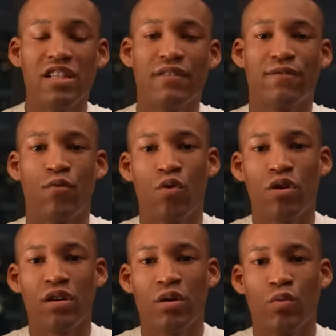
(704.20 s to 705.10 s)
to
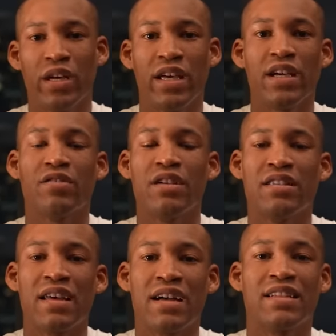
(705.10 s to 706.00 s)
4, we increase
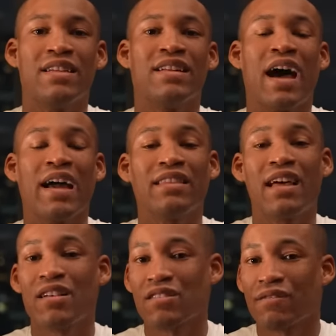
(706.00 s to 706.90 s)
that to
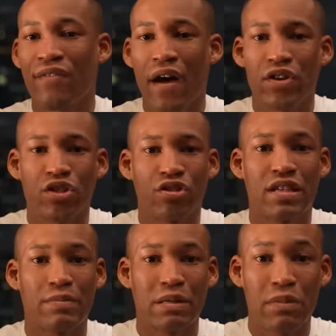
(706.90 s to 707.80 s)
9,500
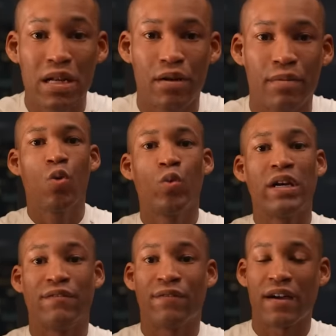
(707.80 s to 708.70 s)
steps minimum. Week
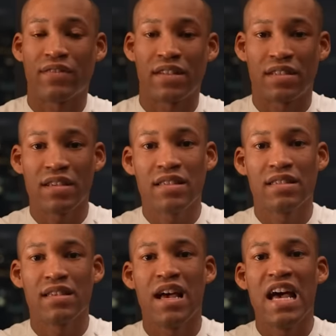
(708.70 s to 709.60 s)
5 to
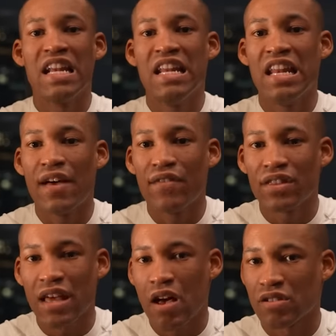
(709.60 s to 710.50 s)
6,
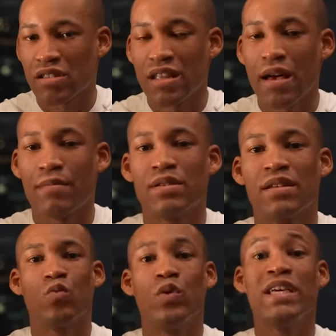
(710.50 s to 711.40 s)
11,000 steps.
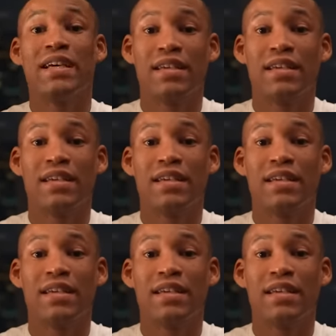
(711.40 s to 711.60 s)
Week